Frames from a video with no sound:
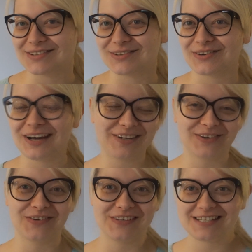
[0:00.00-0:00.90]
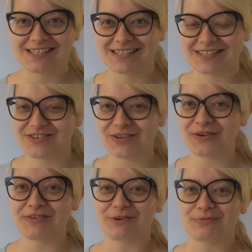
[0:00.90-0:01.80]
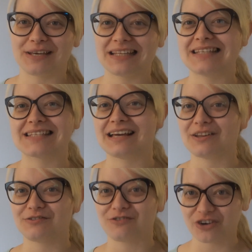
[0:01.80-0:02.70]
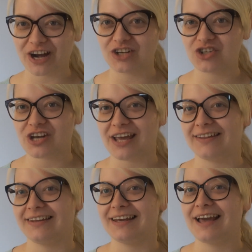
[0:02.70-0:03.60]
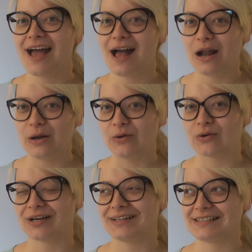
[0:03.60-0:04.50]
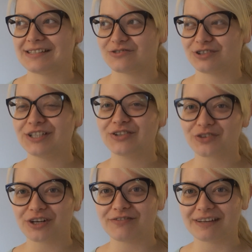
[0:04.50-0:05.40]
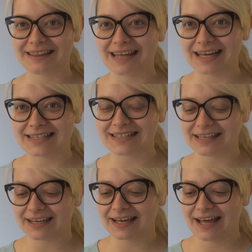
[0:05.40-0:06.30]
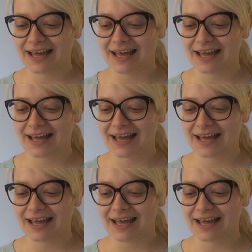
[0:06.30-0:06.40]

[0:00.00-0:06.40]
I don't know. It's just straight away for me. It's this kind of French lady look, and it's really, really fantastic.